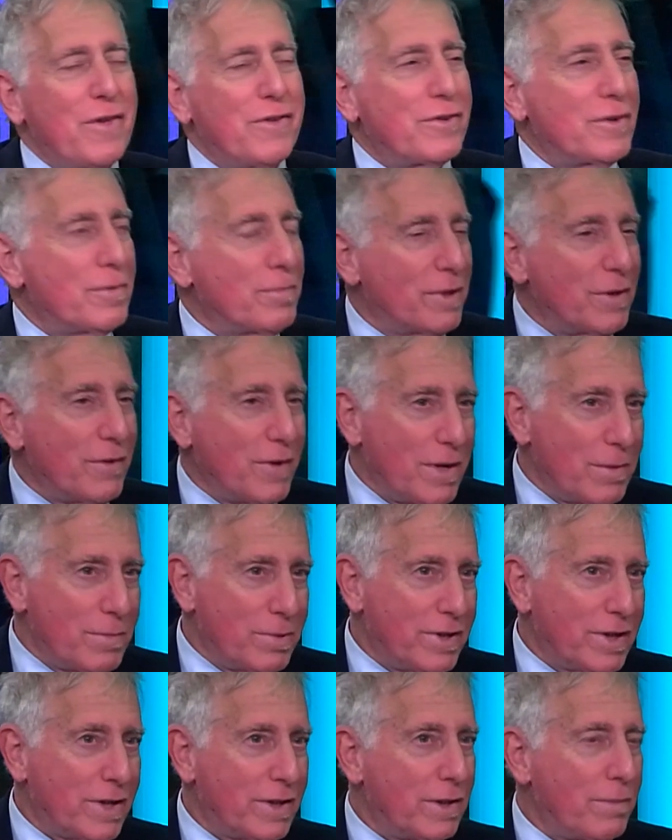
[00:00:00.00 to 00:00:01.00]
necessarily believe any
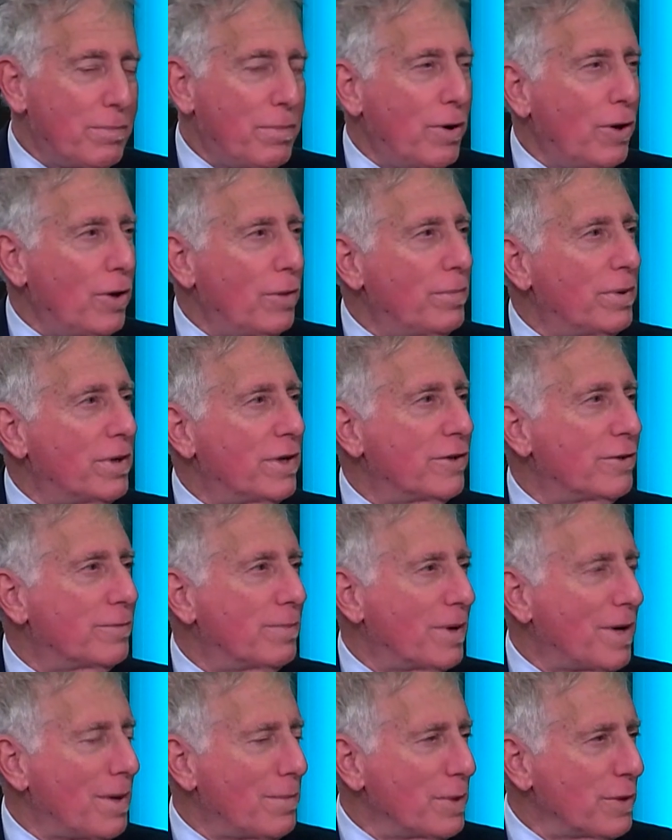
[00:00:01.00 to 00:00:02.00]
particular poll, but it is
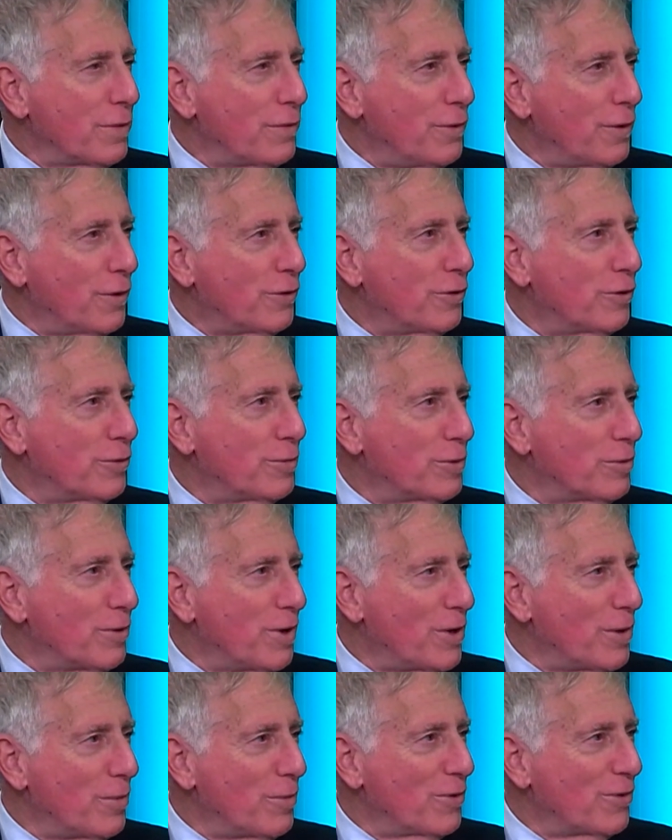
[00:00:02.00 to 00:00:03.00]
Camille Fuchs who's been
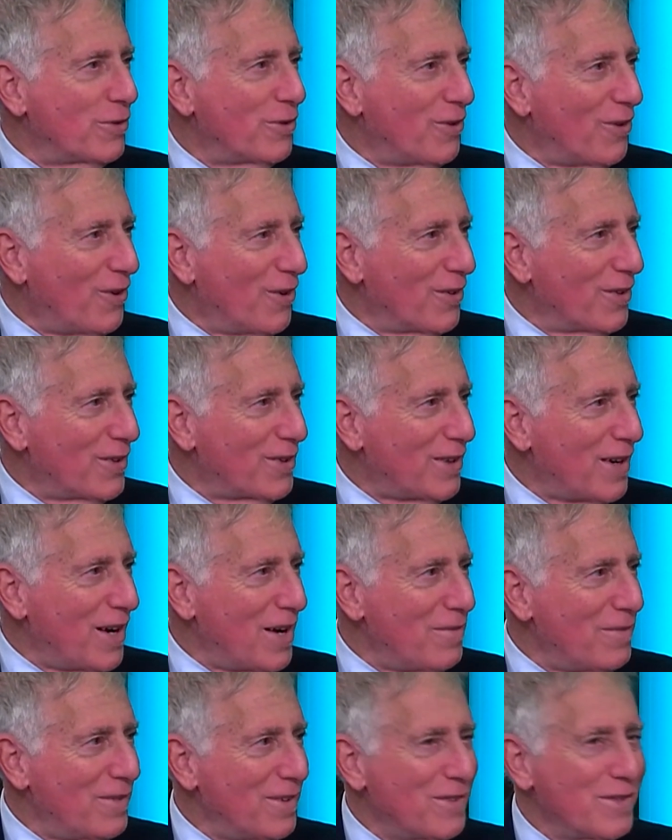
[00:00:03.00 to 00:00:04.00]
right almost all the
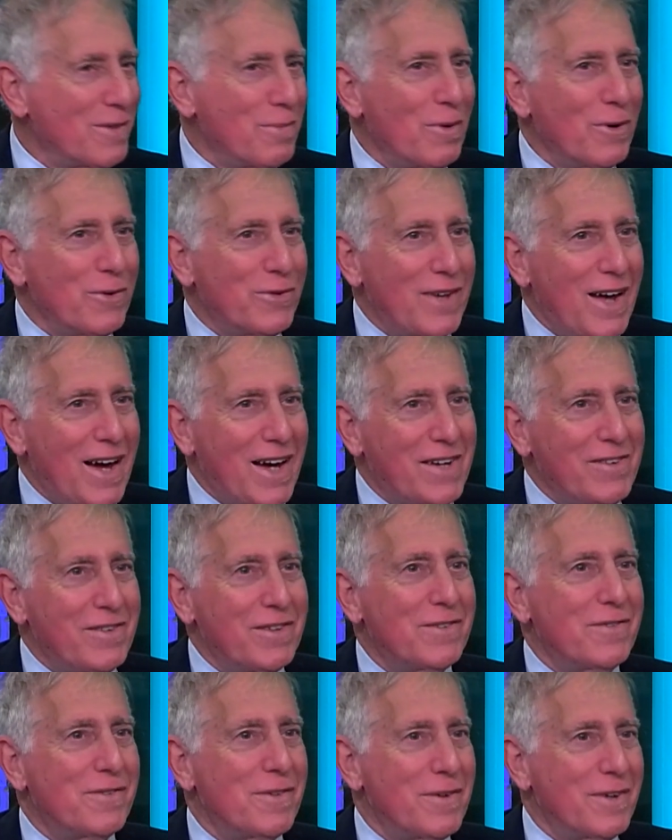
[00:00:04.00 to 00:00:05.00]
time. He's the most
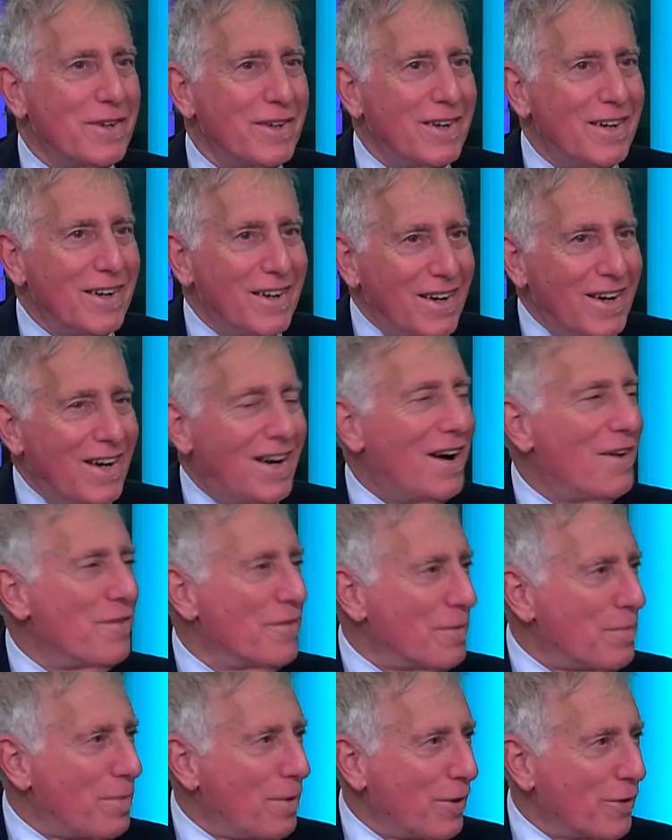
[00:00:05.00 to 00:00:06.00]
accurate of the
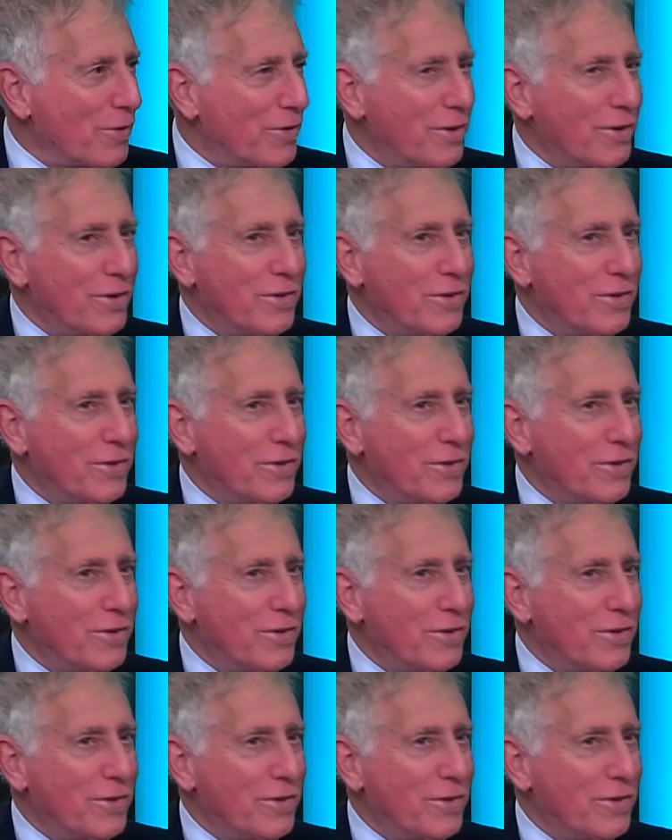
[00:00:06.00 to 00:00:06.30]
pollsters.